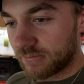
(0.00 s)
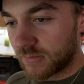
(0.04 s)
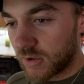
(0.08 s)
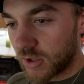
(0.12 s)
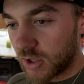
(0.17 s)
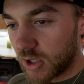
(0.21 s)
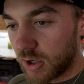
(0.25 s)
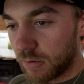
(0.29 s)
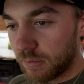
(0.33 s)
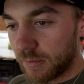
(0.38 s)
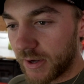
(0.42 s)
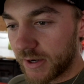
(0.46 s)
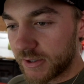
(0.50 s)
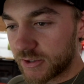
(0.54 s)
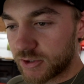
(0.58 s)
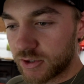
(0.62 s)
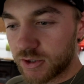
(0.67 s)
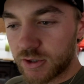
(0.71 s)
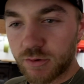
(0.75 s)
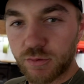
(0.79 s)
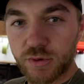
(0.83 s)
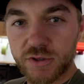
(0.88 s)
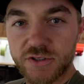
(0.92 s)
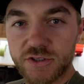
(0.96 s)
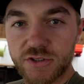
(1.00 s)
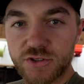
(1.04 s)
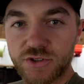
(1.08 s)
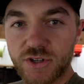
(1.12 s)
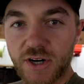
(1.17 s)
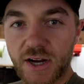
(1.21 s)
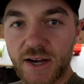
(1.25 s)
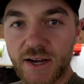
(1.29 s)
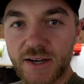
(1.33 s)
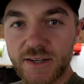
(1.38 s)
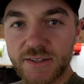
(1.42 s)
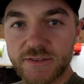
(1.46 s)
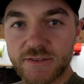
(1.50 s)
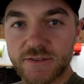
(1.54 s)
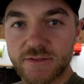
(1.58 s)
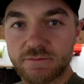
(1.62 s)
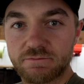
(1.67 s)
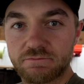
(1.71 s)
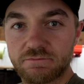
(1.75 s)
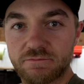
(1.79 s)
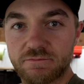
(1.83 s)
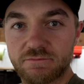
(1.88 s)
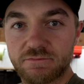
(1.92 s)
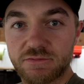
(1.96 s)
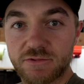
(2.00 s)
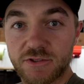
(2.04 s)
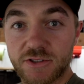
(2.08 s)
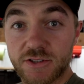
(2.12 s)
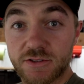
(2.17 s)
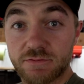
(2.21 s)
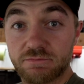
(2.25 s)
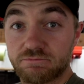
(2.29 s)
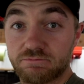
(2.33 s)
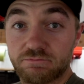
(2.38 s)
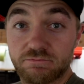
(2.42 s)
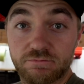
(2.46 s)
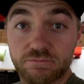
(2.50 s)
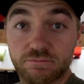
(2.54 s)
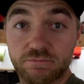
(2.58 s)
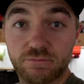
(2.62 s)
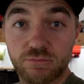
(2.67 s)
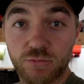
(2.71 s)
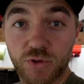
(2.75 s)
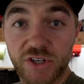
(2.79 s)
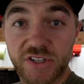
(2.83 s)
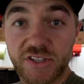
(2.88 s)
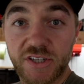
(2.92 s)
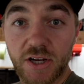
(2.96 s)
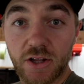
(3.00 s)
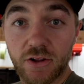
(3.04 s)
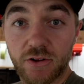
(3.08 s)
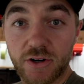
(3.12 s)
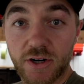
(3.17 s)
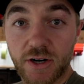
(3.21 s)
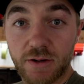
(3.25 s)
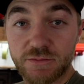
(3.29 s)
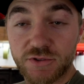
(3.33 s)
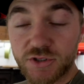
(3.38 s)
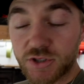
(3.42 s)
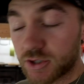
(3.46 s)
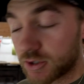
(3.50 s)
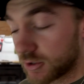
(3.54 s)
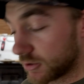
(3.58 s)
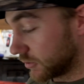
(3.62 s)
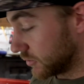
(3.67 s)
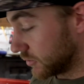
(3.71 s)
come back to it once it dries and retiller it, I'm sure.